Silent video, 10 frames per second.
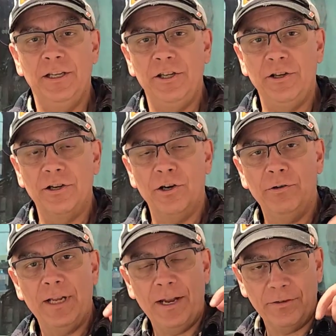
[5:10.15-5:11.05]
you can
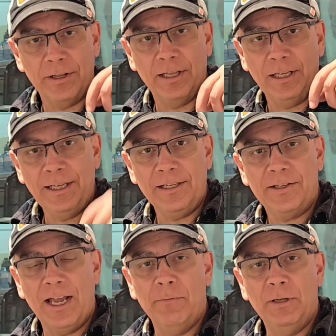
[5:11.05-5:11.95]
go down to the
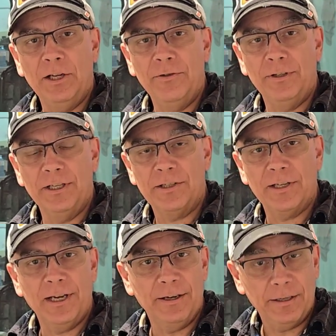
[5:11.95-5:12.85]
links down below in this
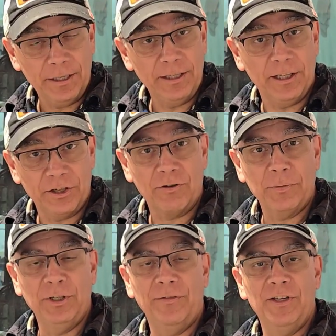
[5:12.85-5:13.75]
in the
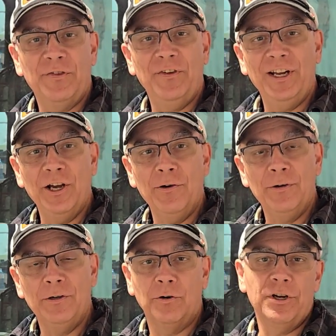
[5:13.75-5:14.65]
description of this video,
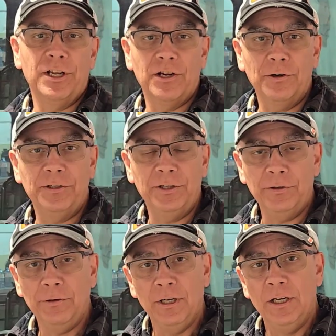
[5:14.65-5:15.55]
or you can go to